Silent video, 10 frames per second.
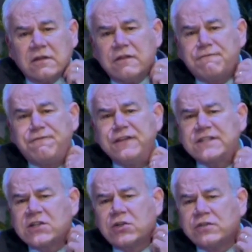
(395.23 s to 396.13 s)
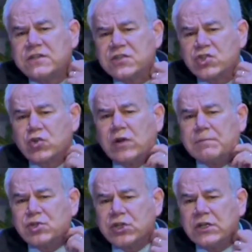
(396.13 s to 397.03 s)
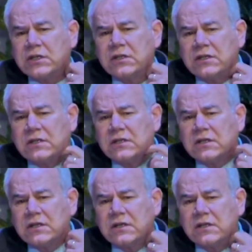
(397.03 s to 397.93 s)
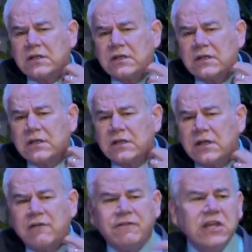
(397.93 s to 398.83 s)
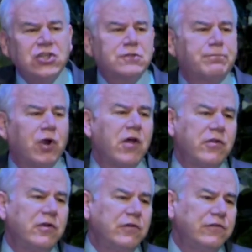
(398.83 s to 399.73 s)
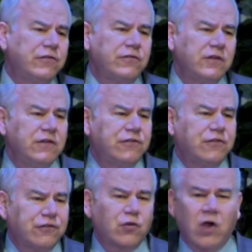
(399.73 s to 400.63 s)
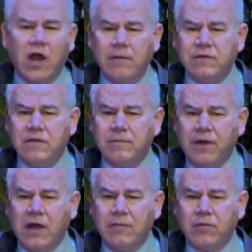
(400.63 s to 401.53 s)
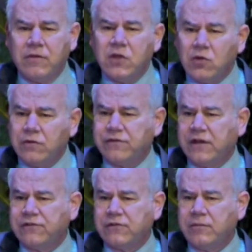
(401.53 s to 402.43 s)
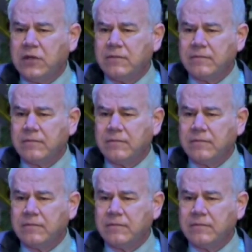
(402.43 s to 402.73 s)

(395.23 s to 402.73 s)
The physical description of each brother's is described in the Bible, in the Old Testament.